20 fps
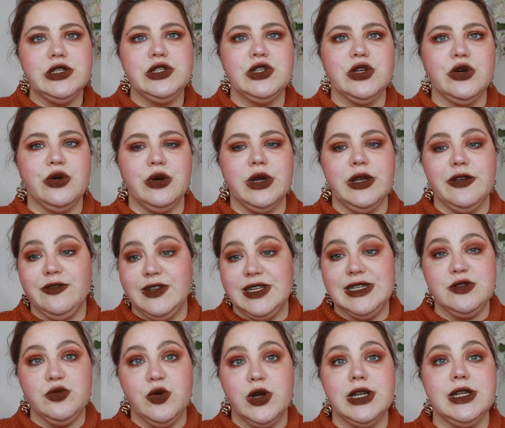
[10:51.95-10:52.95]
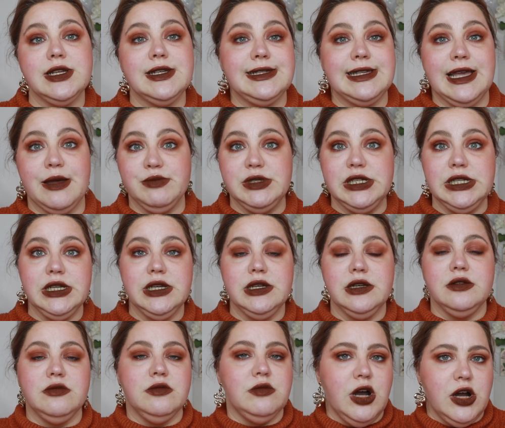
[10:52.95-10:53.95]
So if this one is empty
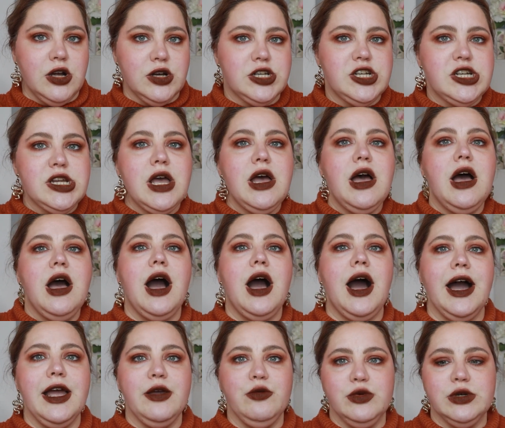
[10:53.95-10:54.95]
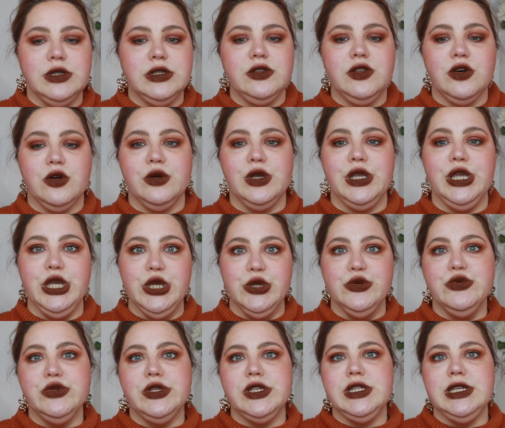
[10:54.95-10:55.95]
in March, I will though
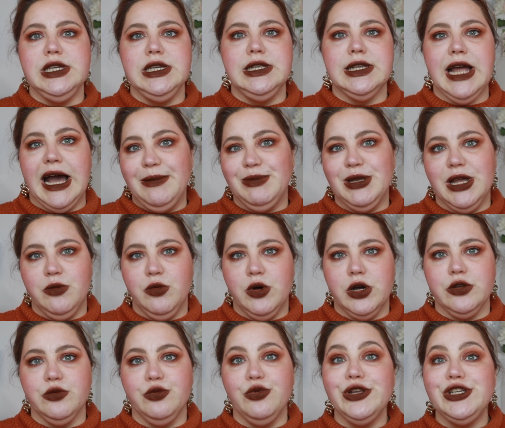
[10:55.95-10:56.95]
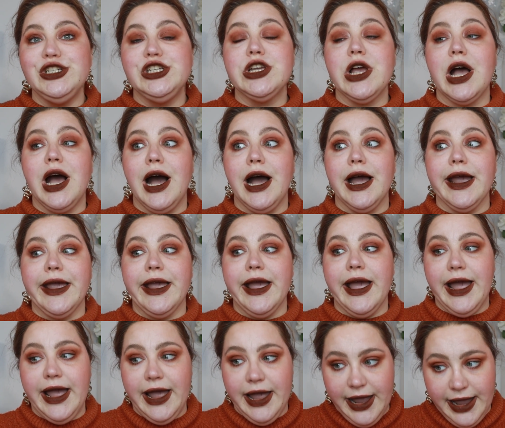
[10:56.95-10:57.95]
use the Nabla one, which
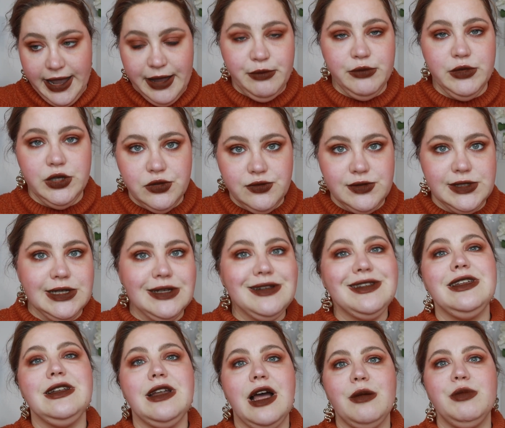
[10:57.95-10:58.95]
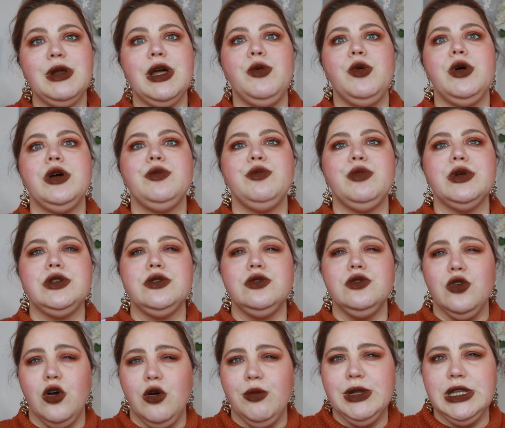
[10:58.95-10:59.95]
I am using the Nabla one, but
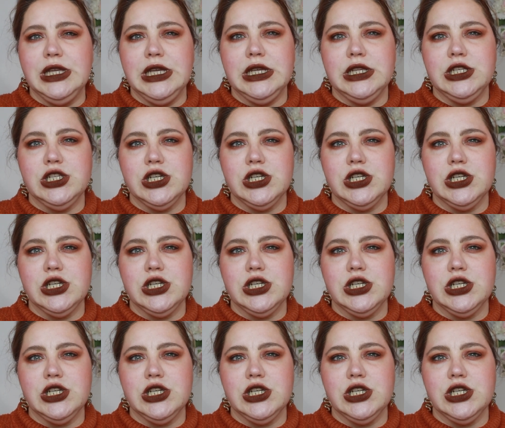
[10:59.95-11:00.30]
normally